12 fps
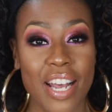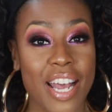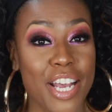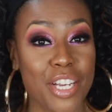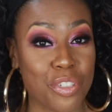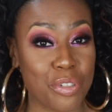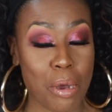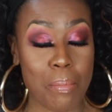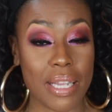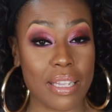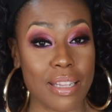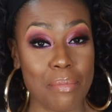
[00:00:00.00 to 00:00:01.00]
As you know by
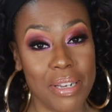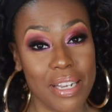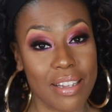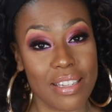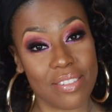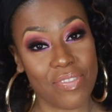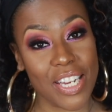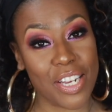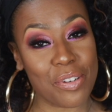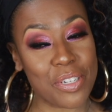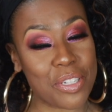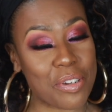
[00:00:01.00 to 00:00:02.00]
the thumbnail, this
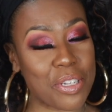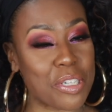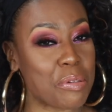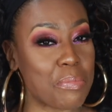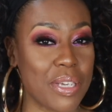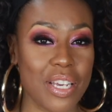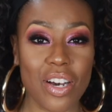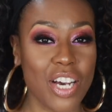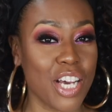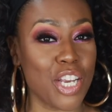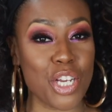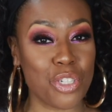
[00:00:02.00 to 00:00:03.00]
video is going to be on